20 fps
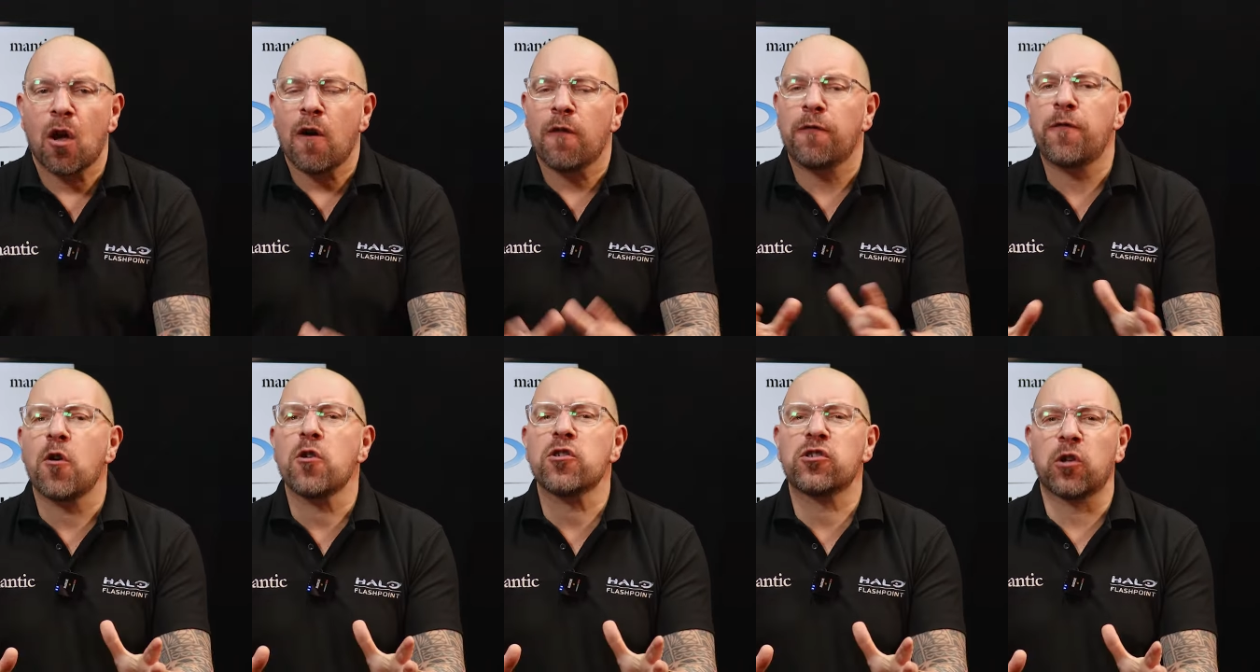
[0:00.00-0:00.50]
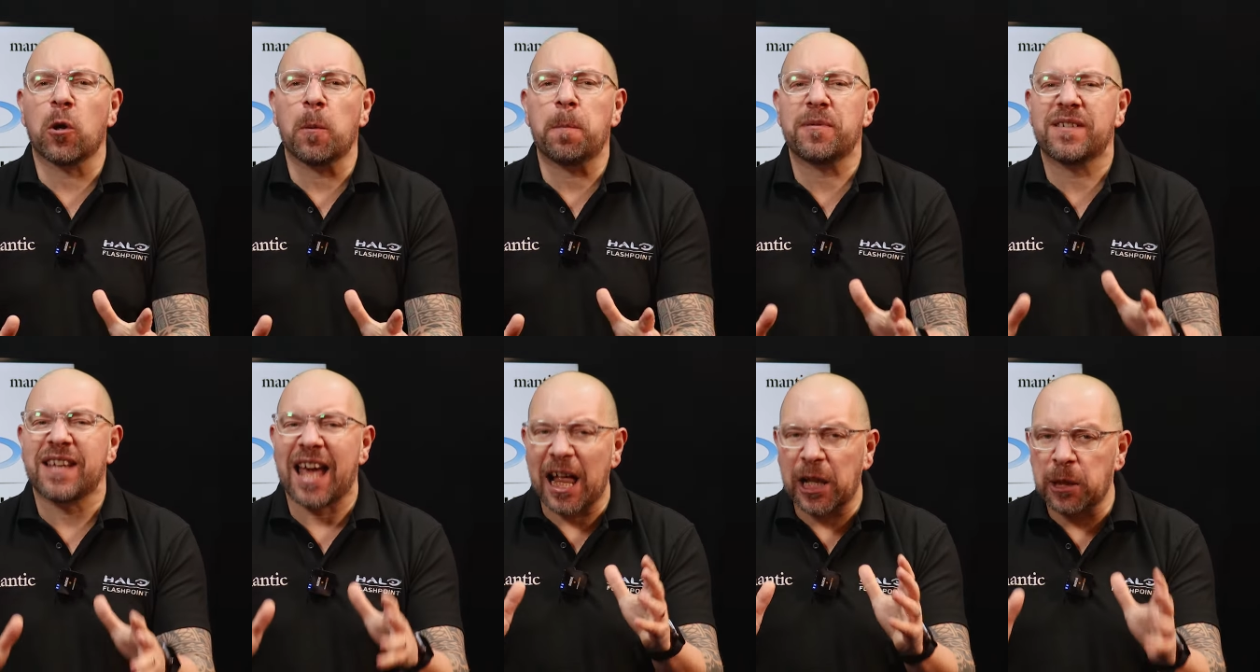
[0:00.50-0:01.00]
First
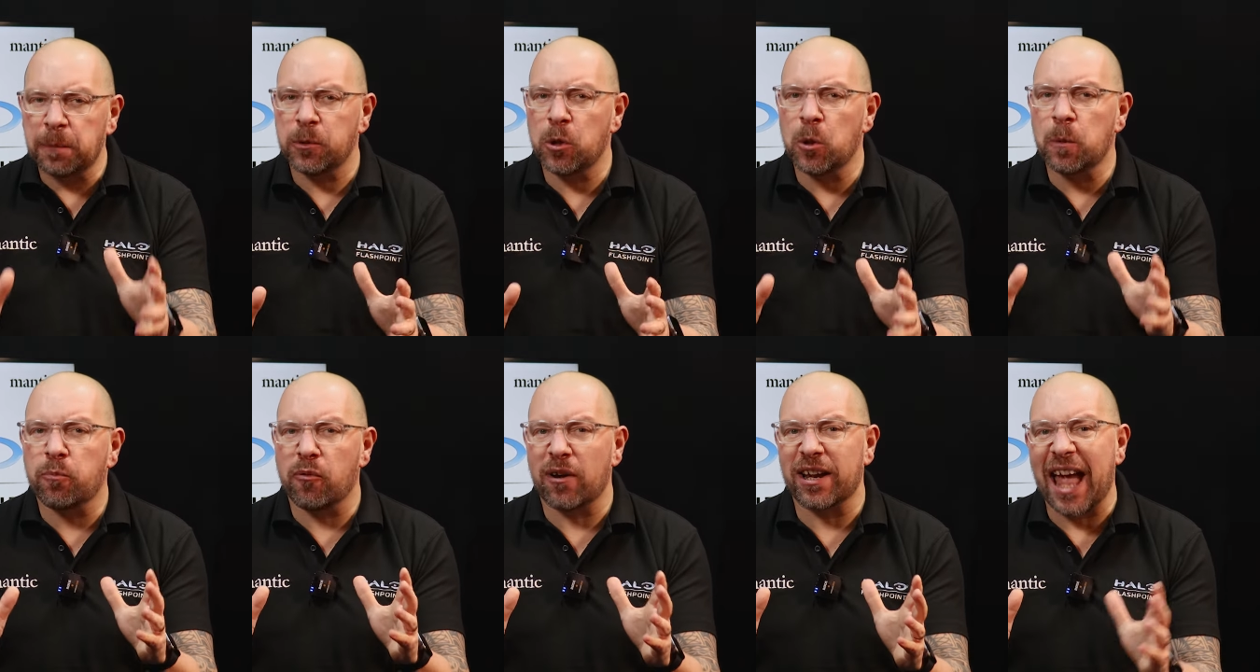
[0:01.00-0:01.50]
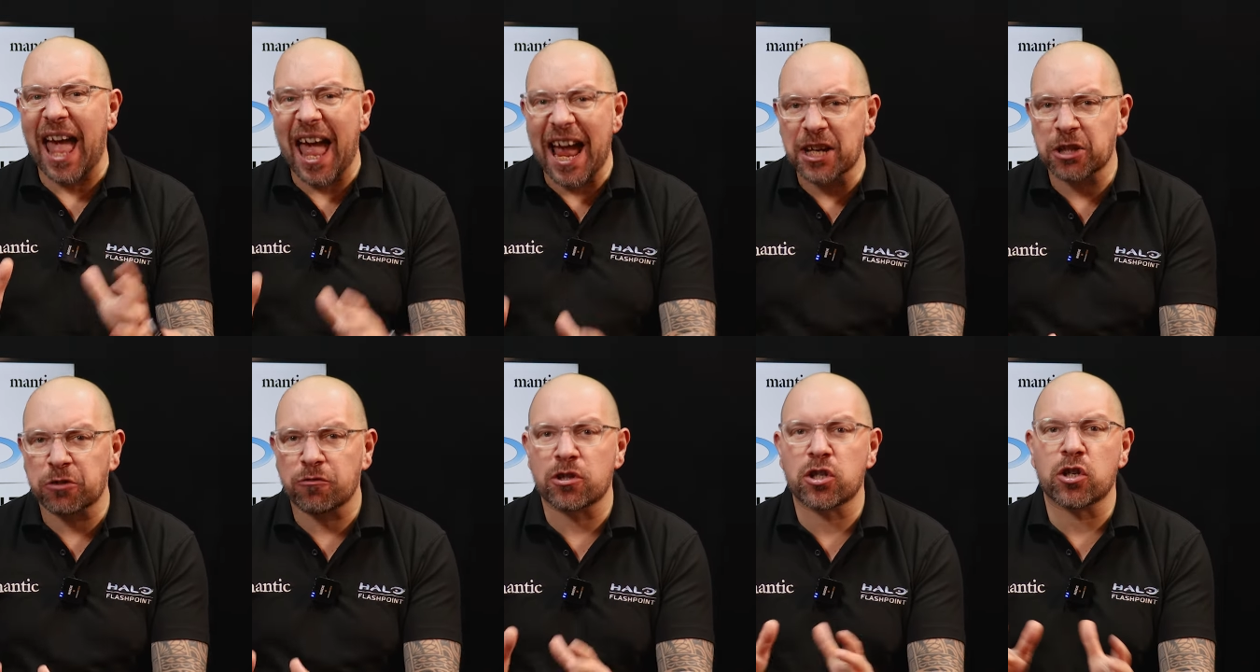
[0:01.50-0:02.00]
up, to help you bring
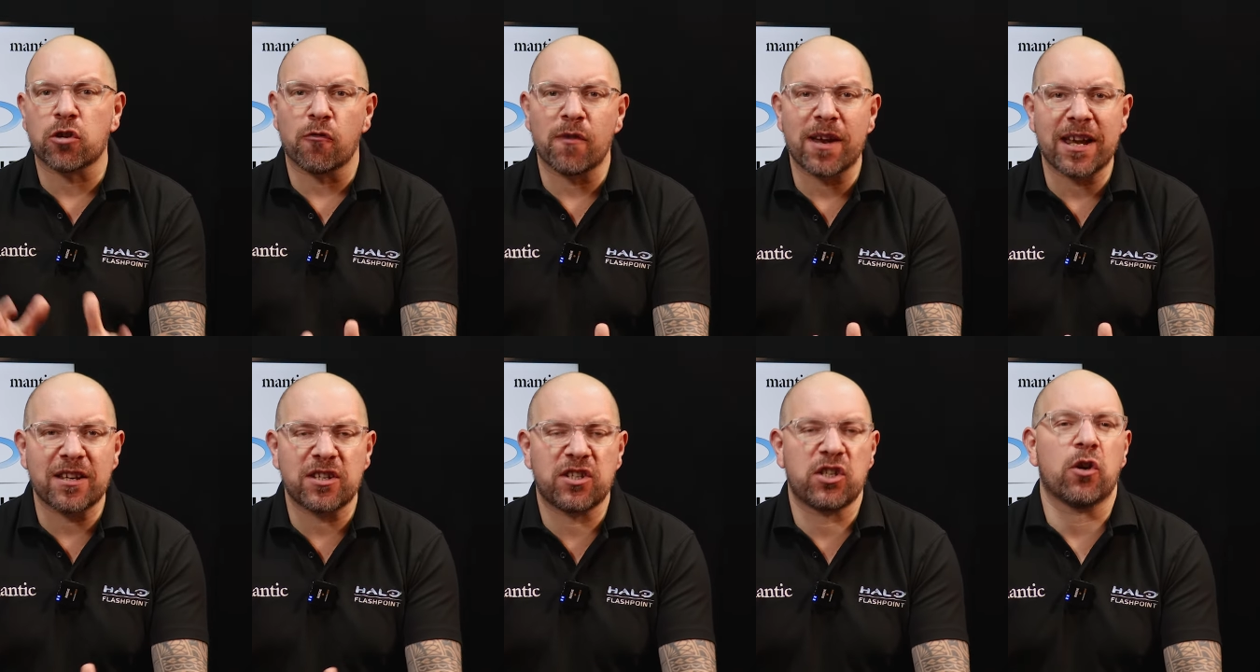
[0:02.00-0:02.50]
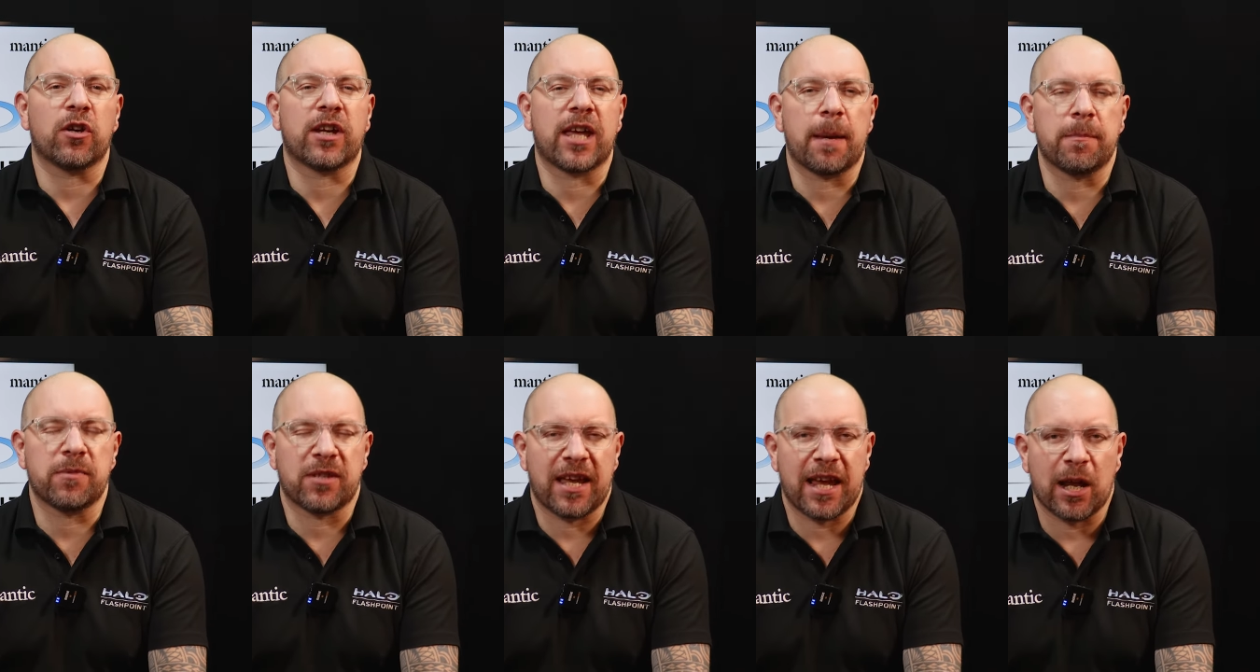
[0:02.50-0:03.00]
extra terrain to your
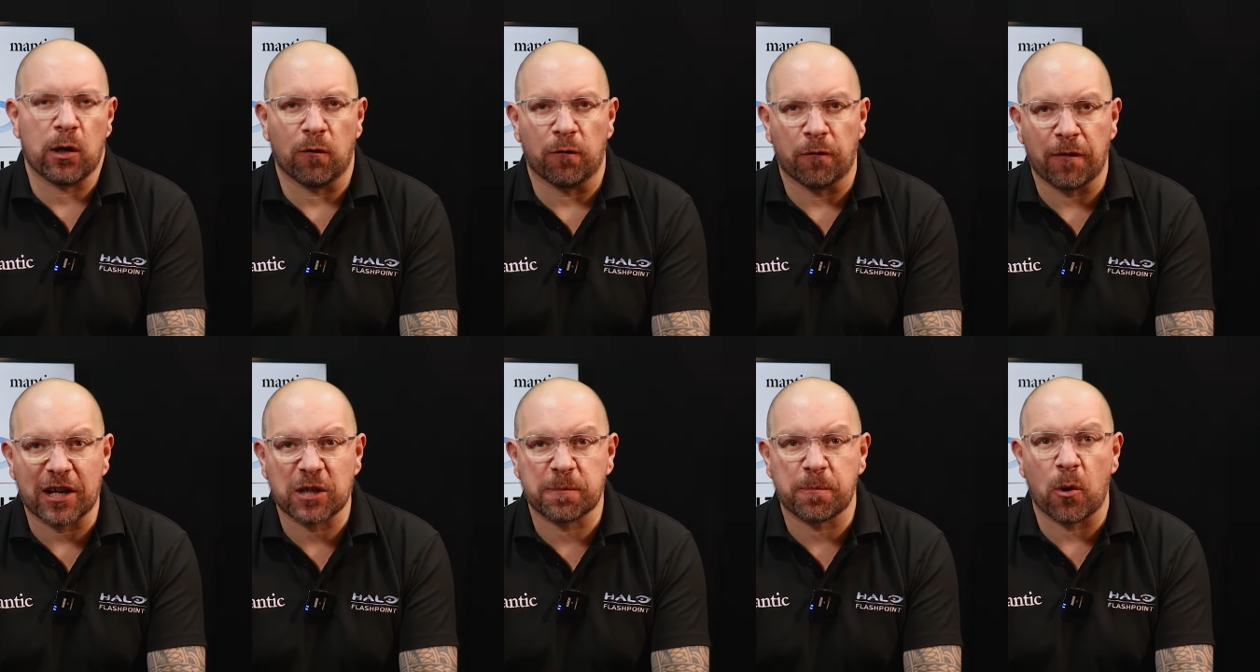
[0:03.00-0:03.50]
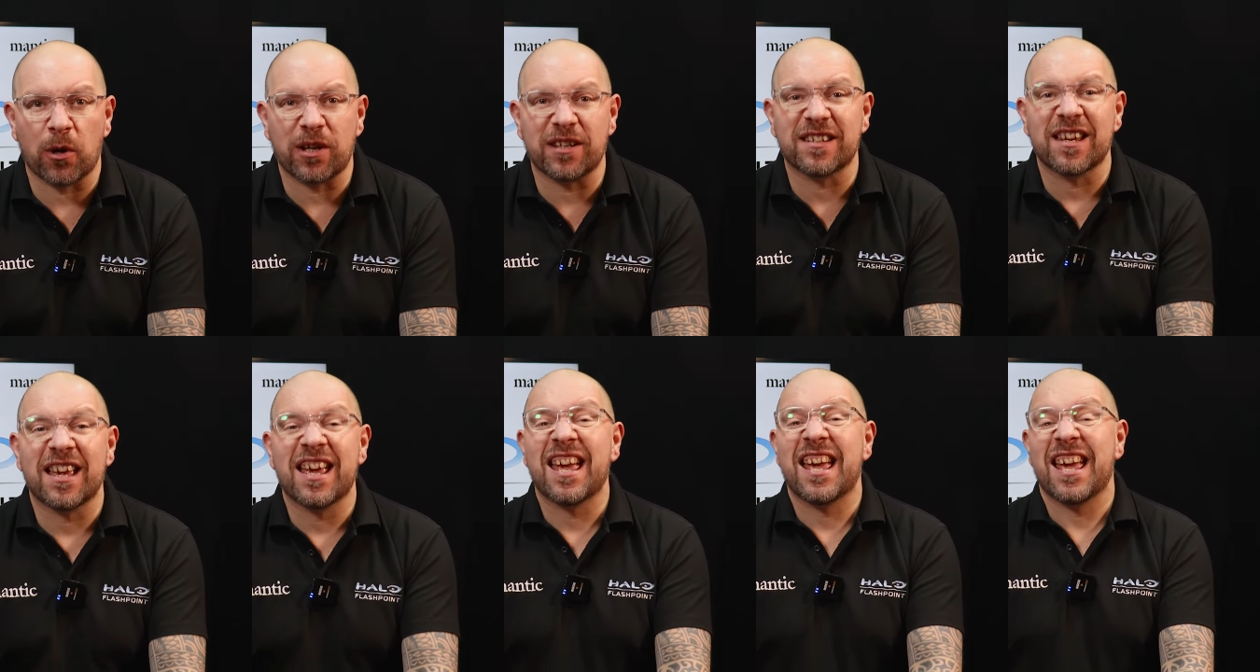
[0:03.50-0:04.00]
games at Halo Flashpoint,